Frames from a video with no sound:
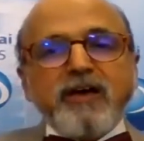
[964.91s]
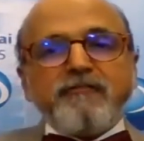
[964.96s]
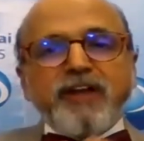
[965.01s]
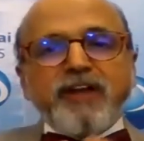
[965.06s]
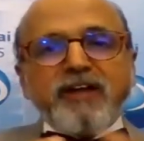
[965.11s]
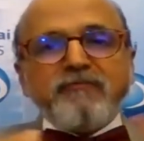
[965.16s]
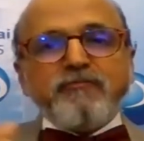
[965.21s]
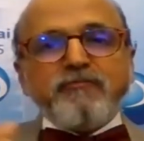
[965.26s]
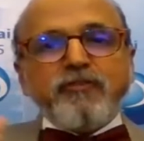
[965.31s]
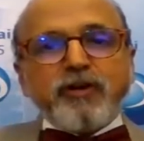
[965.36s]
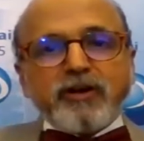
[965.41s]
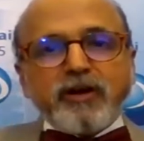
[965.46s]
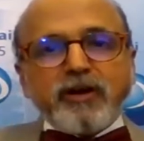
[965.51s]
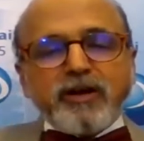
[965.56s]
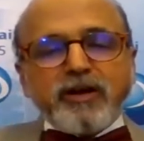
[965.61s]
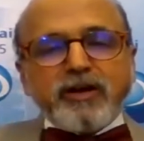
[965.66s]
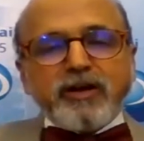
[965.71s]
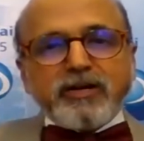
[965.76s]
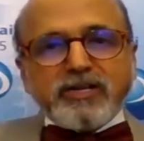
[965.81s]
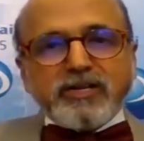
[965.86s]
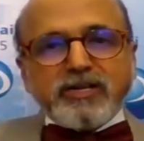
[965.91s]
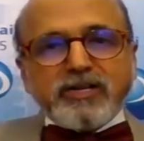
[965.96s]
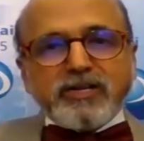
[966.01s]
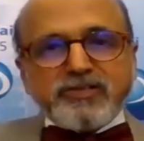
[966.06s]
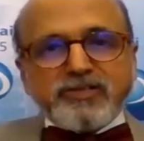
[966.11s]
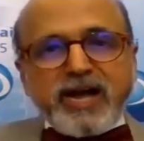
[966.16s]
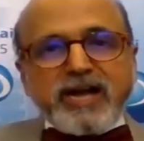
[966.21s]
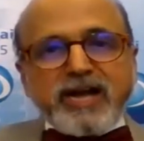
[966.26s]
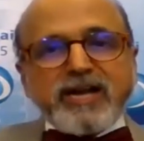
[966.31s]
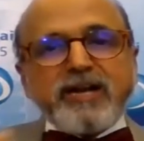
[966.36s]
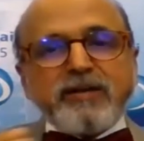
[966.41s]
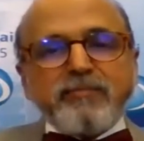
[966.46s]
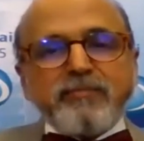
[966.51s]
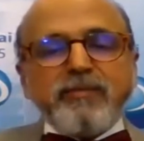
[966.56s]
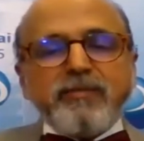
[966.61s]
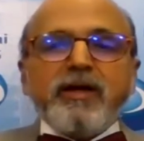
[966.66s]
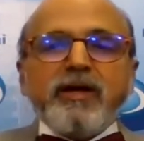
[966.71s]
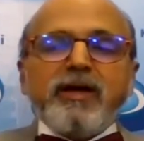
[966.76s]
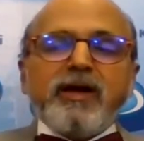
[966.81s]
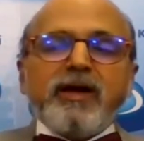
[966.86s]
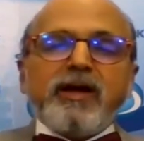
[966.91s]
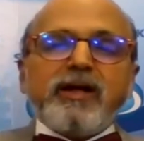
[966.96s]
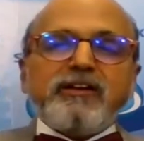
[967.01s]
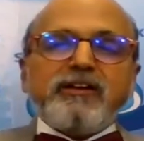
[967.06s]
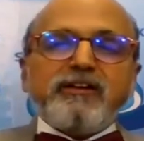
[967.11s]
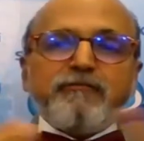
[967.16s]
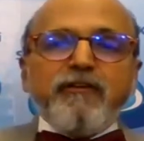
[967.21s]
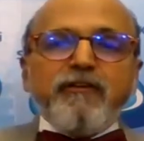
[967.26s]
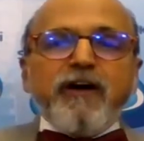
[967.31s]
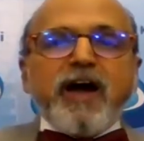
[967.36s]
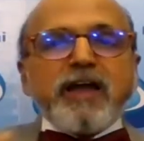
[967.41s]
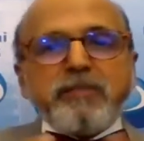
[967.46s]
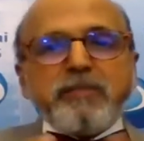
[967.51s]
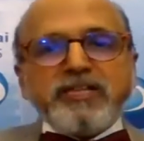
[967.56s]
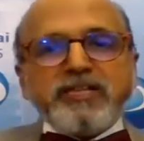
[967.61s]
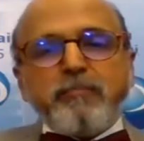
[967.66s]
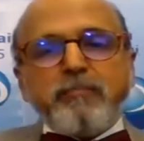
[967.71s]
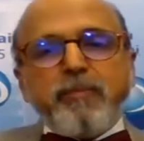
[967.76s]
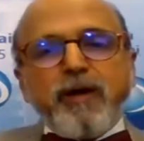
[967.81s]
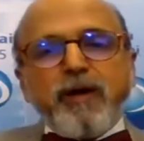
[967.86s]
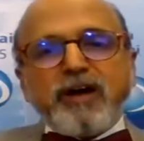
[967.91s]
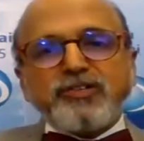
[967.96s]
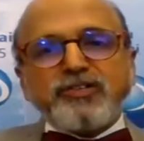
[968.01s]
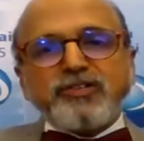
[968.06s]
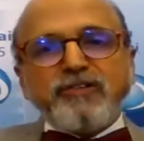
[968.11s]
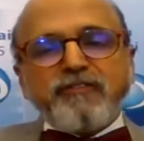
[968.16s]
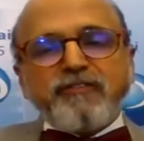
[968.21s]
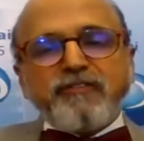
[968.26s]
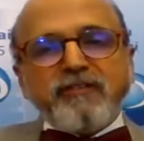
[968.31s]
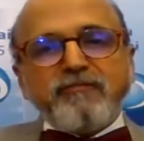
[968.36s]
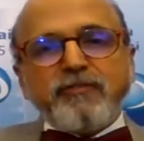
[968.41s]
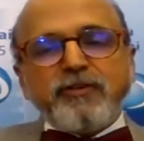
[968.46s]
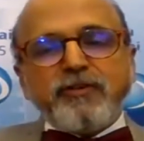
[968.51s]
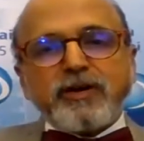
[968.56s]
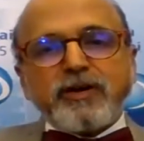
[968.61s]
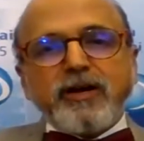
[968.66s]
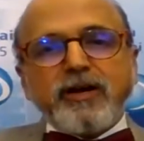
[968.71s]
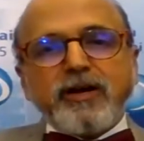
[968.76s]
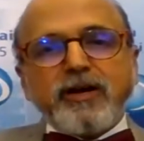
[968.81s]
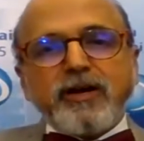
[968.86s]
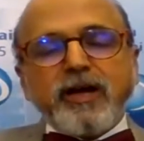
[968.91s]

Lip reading: framework defined by the Basel framework